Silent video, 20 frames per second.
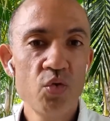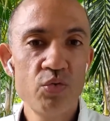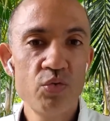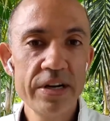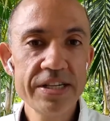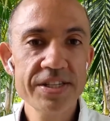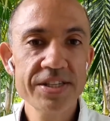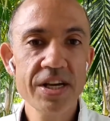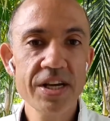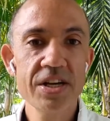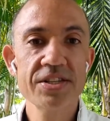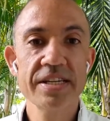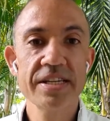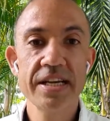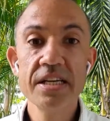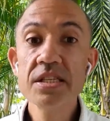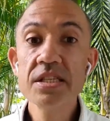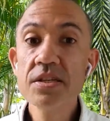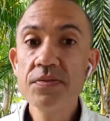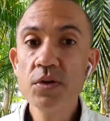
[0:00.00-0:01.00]
Research
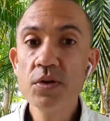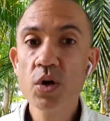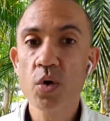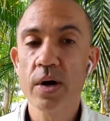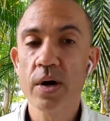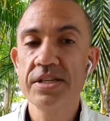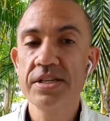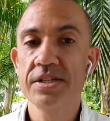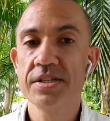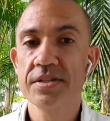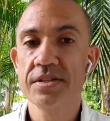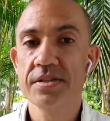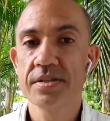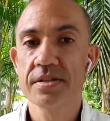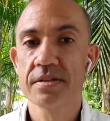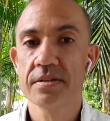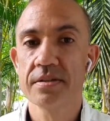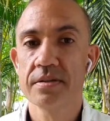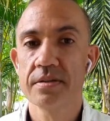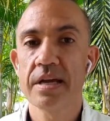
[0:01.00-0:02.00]
interview
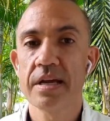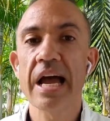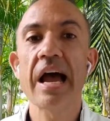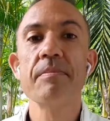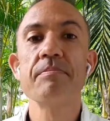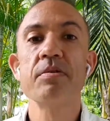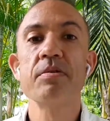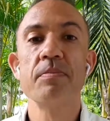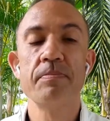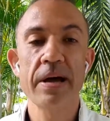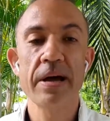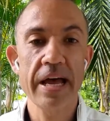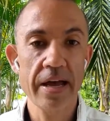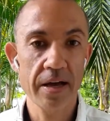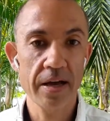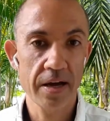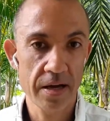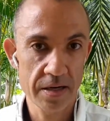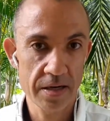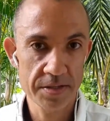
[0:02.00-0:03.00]
questions and
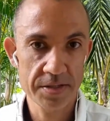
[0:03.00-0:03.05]
prepare